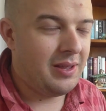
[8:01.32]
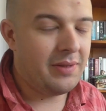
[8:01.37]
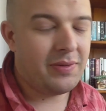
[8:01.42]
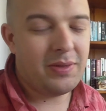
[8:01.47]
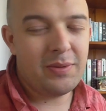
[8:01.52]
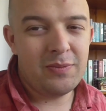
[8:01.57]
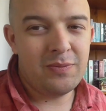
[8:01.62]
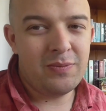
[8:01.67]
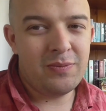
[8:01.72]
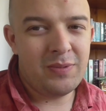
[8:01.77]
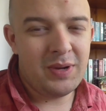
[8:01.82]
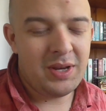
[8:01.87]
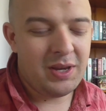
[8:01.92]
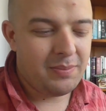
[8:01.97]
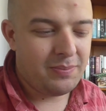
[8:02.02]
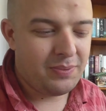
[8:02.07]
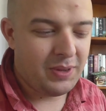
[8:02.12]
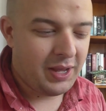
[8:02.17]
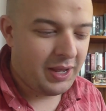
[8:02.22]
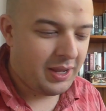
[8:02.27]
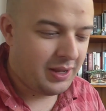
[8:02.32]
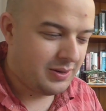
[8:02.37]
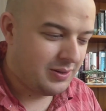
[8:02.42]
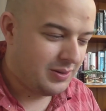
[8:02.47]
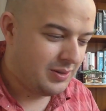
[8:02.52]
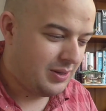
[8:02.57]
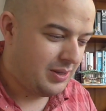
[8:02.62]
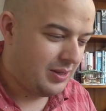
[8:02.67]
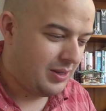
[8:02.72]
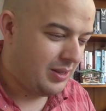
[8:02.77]
if the winning player
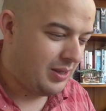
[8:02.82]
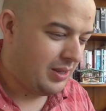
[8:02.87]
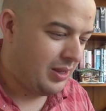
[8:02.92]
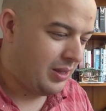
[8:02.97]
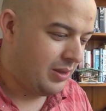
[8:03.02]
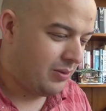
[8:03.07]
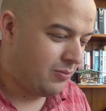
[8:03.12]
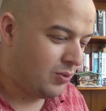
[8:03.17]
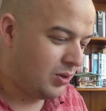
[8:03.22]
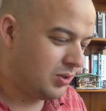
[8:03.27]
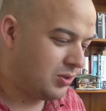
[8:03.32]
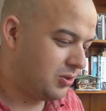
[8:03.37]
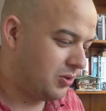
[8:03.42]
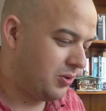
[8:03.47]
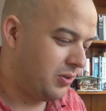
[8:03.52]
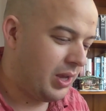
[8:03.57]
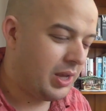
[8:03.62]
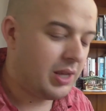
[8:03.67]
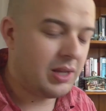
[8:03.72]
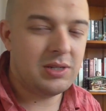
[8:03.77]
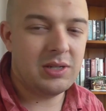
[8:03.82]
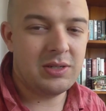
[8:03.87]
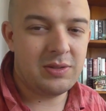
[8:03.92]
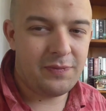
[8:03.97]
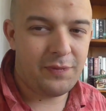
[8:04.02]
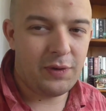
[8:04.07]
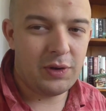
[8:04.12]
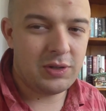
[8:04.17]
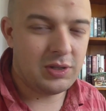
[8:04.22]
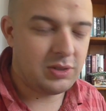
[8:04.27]
wants to, they can
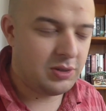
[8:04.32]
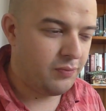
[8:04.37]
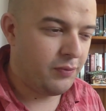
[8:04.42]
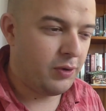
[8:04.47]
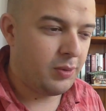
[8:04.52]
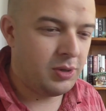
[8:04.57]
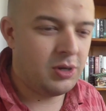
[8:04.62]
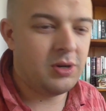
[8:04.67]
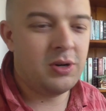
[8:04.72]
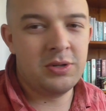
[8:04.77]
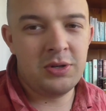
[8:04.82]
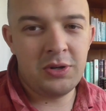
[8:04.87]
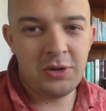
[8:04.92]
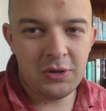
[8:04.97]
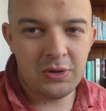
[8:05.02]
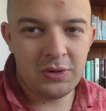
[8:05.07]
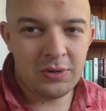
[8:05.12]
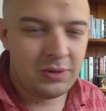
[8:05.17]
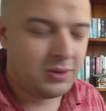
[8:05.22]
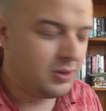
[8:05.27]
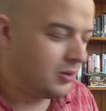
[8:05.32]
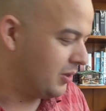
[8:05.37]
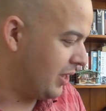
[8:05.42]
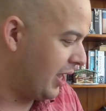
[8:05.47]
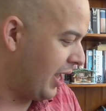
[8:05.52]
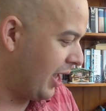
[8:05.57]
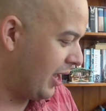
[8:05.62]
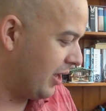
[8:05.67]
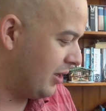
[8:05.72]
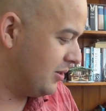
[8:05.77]
just focus the robber on you,
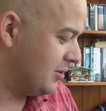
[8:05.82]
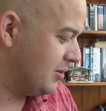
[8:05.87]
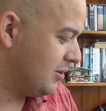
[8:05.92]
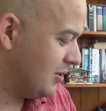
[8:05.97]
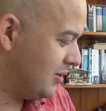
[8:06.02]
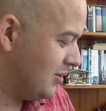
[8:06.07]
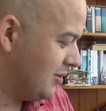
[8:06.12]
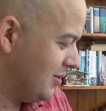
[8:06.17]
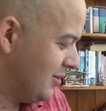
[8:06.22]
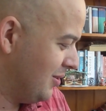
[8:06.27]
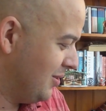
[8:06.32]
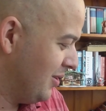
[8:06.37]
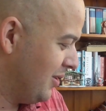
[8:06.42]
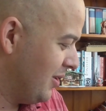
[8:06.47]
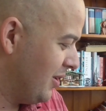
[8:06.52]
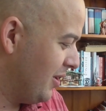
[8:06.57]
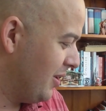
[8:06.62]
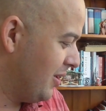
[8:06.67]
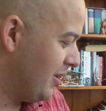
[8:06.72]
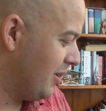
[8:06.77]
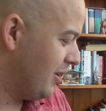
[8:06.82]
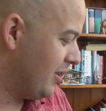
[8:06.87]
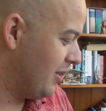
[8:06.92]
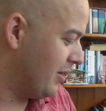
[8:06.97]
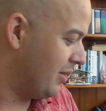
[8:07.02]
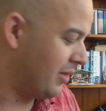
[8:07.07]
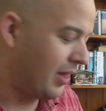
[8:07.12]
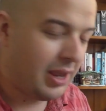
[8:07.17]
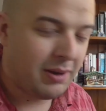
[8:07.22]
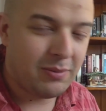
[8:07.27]
and
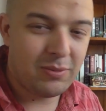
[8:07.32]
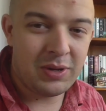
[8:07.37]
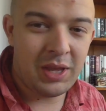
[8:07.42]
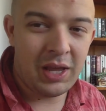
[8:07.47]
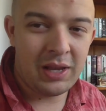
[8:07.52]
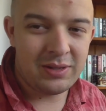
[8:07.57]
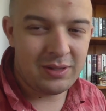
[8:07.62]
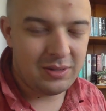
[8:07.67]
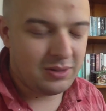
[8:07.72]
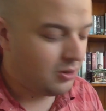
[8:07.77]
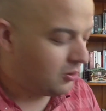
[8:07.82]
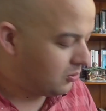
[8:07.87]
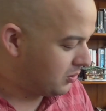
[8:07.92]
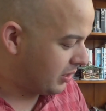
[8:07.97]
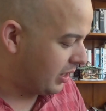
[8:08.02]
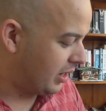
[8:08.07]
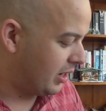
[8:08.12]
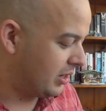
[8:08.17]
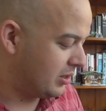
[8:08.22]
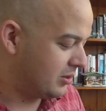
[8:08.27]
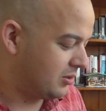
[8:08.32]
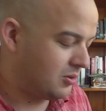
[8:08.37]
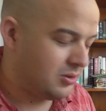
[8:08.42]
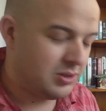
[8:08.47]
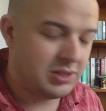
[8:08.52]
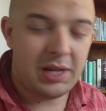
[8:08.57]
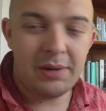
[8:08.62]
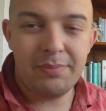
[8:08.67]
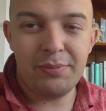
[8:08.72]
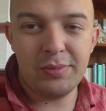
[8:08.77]
they will get all the cards
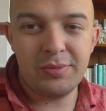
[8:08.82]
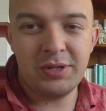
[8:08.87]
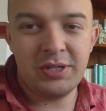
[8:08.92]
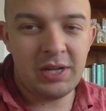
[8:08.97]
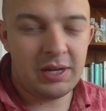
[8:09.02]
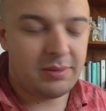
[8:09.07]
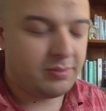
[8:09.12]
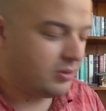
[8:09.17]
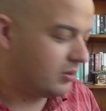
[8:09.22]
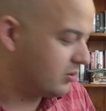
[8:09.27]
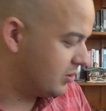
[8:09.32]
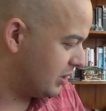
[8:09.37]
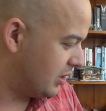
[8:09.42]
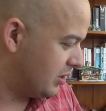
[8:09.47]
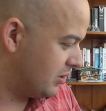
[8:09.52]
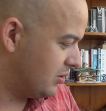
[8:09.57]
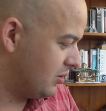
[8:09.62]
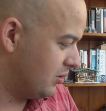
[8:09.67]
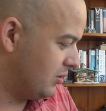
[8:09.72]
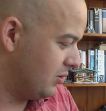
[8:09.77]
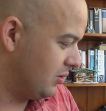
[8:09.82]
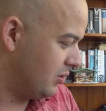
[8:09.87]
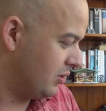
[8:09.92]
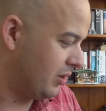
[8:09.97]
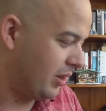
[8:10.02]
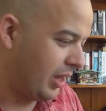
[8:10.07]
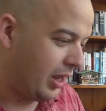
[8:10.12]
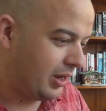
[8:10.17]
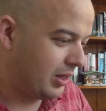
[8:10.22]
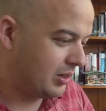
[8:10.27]
because their properties aren't blocked, and
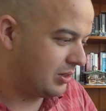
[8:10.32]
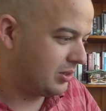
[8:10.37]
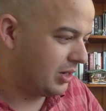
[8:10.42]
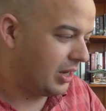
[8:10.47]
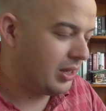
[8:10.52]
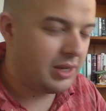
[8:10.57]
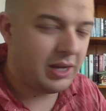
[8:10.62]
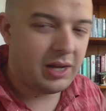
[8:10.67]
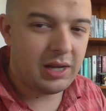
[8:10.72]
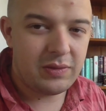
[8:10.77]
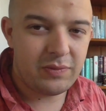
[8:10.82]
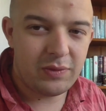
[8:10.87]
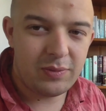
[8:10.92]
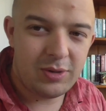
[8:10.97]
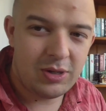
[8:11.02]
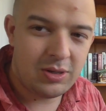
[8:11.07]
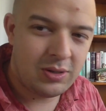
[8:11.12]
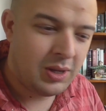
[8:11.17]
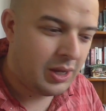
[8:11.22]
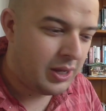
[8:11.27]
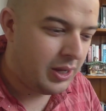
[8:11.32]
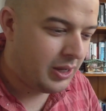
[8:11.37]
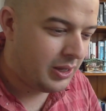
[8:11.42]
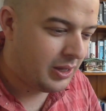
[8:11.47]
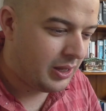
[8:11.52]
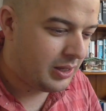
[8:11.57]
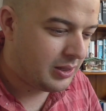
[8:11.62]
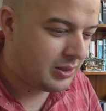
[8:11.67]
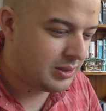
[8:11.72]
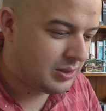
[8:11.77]
they get to take cards from you.
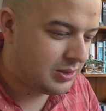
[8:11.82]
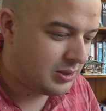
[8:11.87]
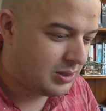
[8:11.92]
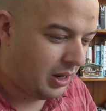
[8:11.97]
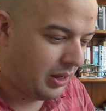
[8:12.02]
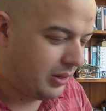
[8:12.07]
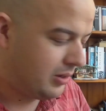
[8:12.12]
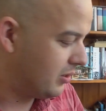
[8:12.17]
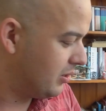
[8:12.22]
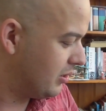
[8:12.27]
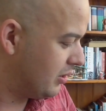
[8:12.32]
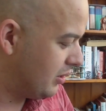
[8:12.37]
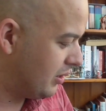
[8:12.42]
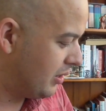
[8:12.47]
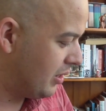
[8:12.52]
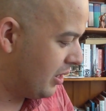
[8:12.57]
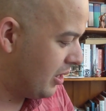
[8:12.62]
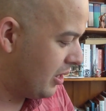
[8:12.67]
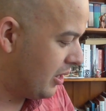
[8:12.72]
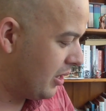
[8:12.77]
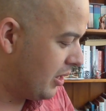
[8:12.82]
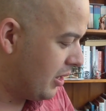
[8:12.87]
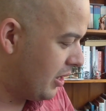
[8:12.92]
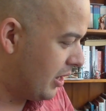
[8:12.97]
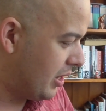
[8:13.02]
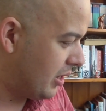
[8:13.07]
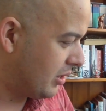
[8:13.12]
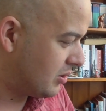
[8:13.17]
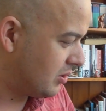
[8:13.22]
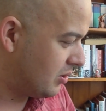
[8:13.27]
It's
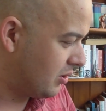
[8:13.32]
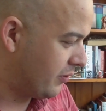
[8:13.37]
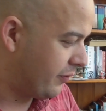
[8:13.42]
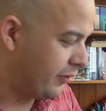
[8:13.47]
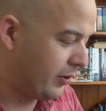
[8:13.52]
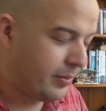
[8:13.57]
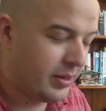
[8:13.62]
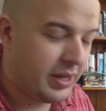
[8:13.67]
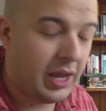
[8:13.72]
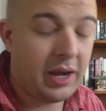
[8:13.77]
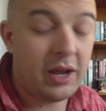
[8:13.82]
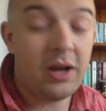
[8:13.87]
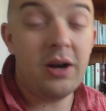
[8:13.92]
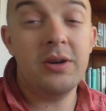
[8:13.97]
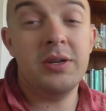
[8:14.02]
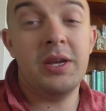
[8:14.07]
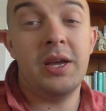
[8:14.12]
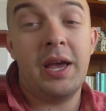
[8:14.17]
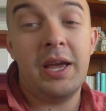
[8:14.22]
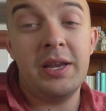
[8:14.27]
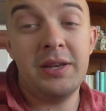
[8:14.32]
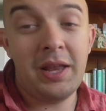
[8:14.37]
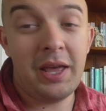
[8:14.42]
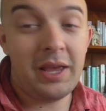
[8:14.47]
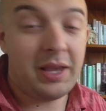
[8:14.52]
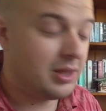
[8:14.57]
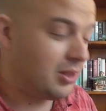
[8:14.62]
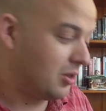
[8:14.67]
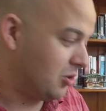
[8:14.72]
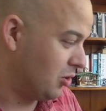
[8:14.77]
not a fair mechanic. Oh yeah, and
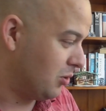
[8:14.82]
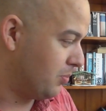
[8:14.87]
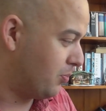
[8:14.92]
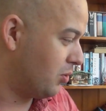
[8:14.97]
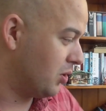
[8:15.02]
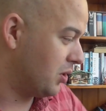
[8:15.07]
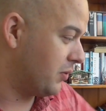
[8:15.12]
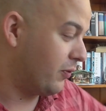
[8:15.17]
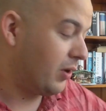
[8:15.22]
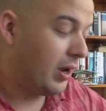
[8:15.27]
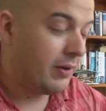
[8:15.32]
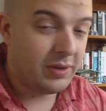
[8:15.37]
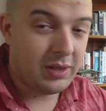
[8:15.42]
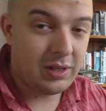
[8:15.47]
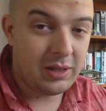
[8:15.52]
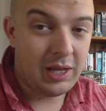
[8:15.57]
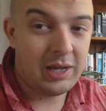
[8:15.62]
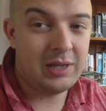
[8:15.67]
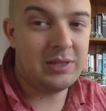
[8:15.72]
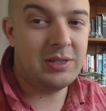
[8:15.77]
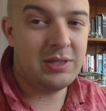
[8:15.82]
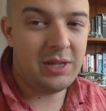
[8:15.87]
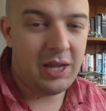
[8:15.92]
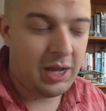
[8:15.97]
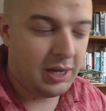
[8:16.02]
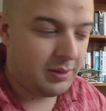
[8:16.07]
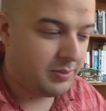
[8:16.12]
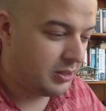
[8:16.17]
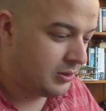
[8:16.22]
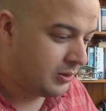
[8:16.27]
they get the 2 points for having the largest
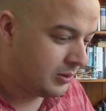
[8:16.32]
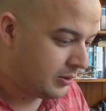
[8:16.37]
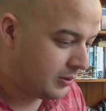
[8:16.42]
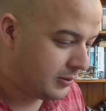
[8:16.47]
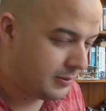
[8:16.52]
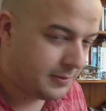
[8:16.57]
army.